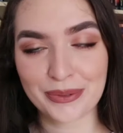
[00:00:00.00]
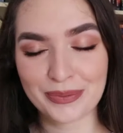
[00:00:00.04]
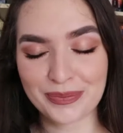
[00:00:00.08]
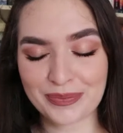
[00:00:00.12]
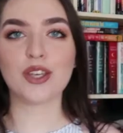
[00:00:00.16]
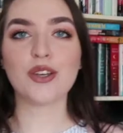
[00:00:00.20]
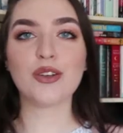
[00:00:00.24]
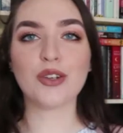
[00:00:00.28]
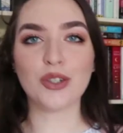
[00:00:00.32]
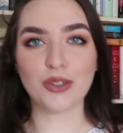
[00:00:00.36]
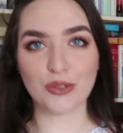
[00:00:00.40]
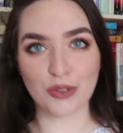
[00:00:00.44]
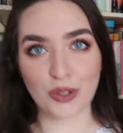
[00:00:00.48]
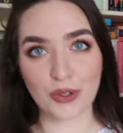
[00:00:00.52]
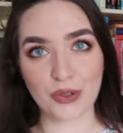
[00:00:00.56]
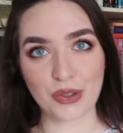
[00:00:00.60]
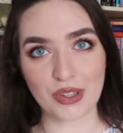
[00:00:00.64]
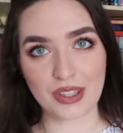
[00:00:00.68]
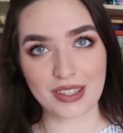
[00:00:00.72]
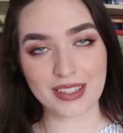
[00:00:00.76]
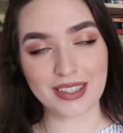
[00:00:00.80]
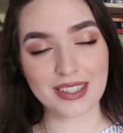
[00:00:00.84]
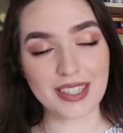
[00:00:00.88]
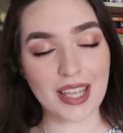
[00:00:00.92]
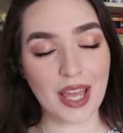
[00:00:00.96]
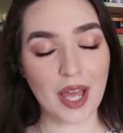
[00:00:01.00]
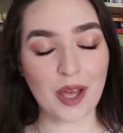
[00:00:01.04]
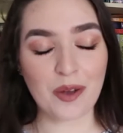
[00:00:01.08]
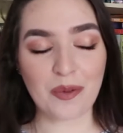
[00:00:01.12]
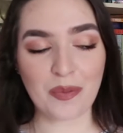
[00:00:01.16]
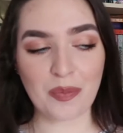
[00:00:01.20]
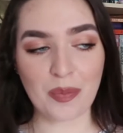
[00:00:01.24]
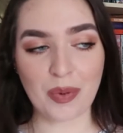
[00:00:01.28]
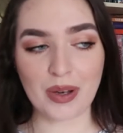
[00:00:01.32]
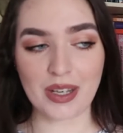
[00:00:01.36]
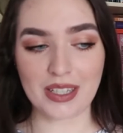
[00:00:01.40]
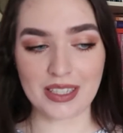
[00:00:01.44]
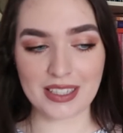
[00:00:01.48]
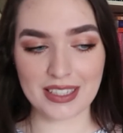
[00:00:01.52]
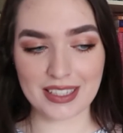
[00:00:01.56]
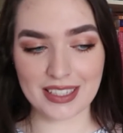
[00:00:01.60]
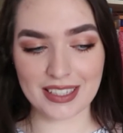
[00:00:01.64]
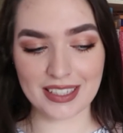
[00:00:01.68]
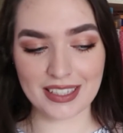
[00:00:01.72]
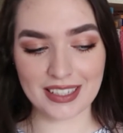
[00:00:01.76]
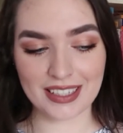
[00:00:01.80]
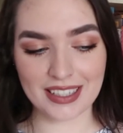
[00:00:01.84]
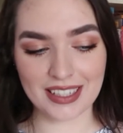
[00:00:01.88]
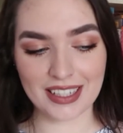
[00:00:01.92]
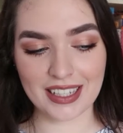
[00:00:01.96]
You don't know this, but
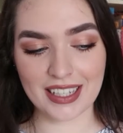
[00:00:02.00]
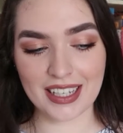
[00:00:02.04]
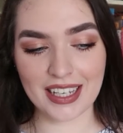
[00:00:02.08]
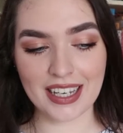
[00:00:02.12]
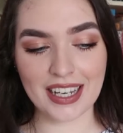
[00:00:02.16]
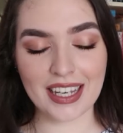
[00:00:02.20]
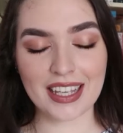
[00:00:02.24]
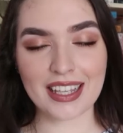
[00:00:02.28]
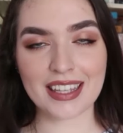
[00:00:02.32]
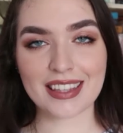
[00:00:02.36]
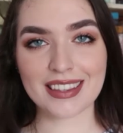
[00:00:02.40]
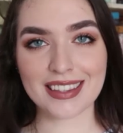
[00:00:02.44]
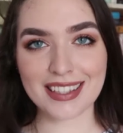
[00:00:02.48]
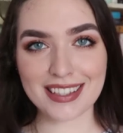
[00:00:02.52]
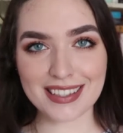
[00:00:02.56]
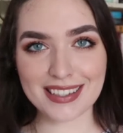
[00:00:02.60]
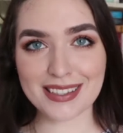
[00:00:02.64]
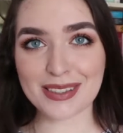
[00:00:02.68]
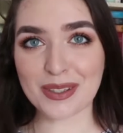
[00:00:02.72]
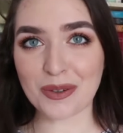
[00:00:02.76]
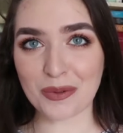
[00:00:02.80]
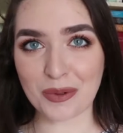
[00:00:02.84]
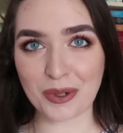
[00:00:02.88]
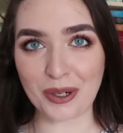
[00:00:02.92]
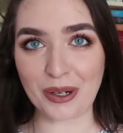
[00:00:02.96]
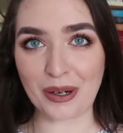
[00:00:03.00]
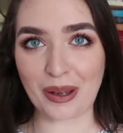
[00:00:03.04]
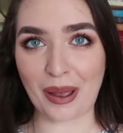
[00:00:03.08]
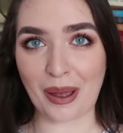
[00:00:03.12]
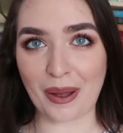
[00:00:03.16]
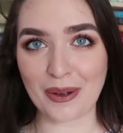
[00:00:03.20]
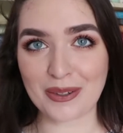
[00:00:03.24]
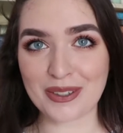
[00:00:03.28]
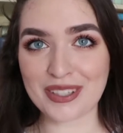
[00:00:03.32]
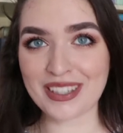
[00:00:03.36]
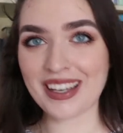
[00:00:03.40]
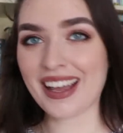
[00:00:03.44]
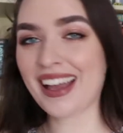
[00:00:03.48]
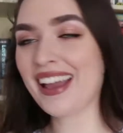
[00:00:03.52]
this is a workout.